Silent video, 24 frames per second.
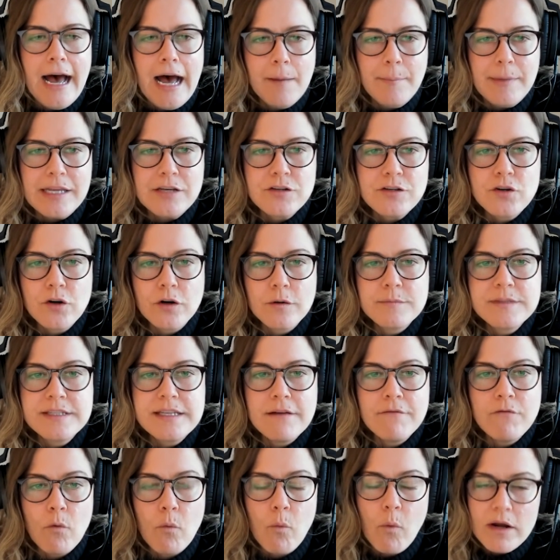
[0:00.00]
In terms
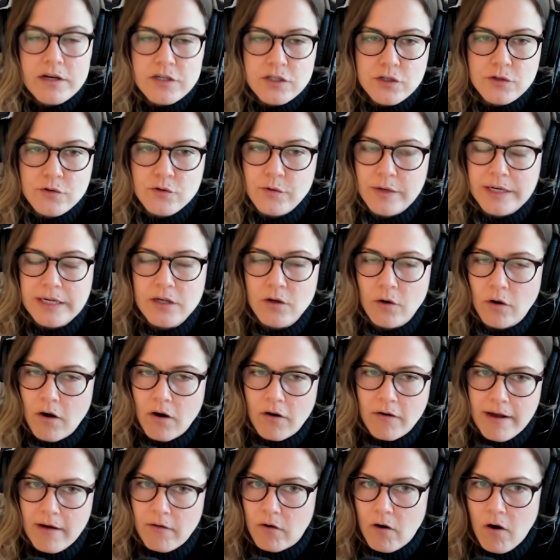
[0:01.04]
of what to drink your
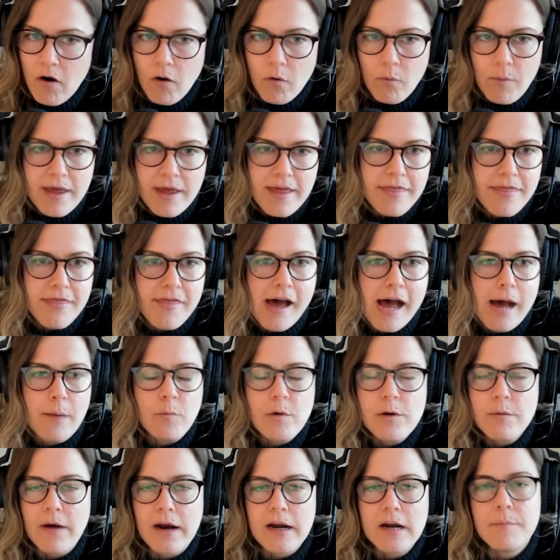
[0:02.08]
hard alcohol with, we
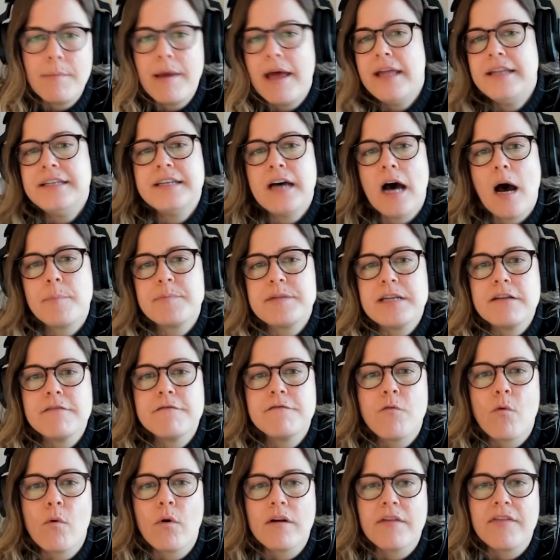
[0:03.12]
recommend opting
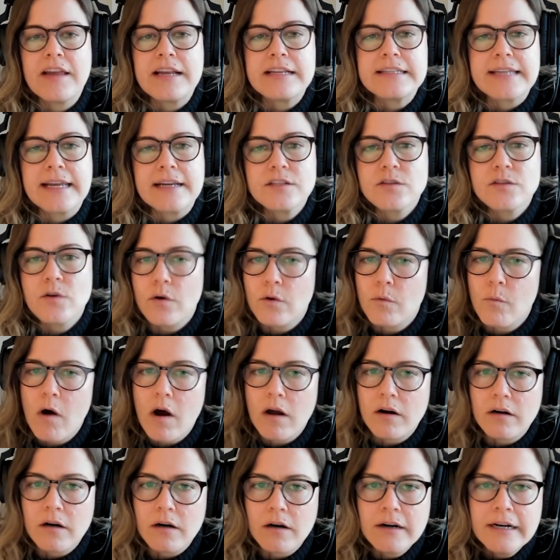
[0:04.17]
for things like soda
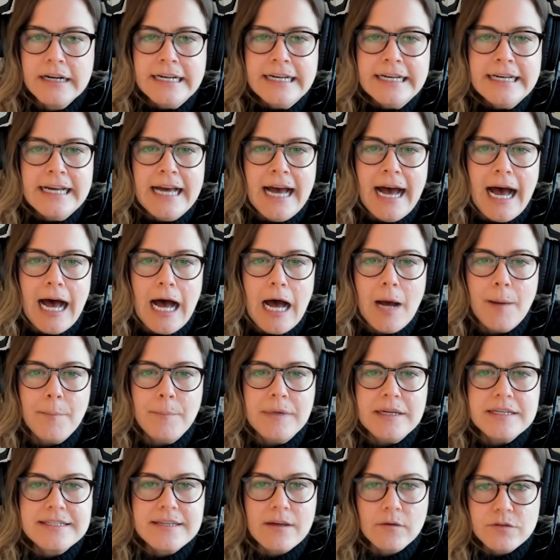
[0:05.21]
water,
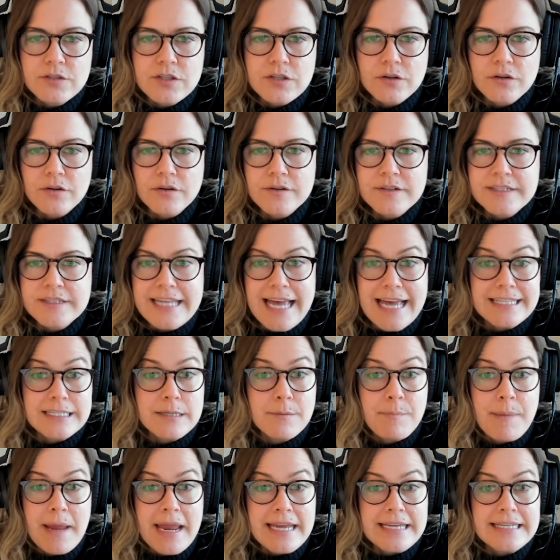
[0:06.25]
seltzers as a
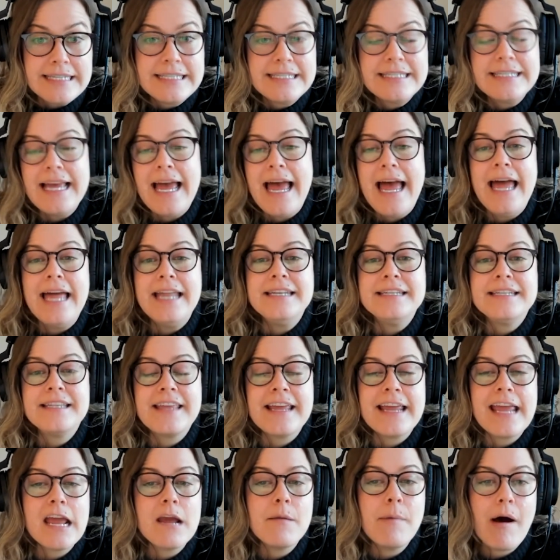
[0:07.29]
base, and
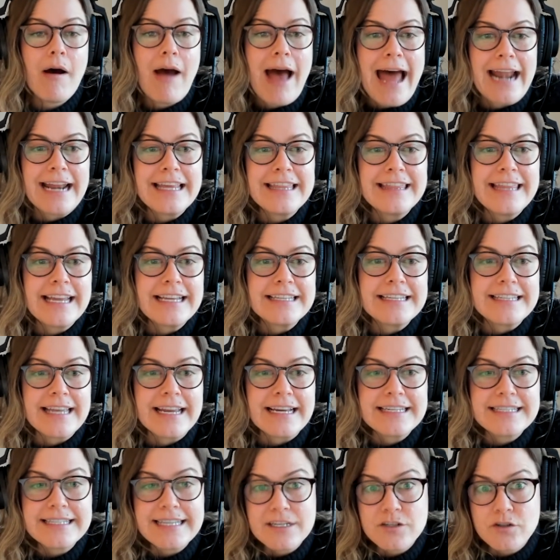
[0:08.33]
thinking about adding things like
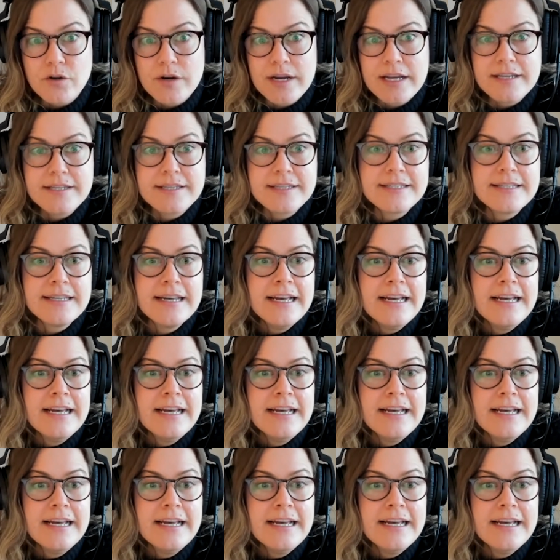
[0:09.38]
citrus,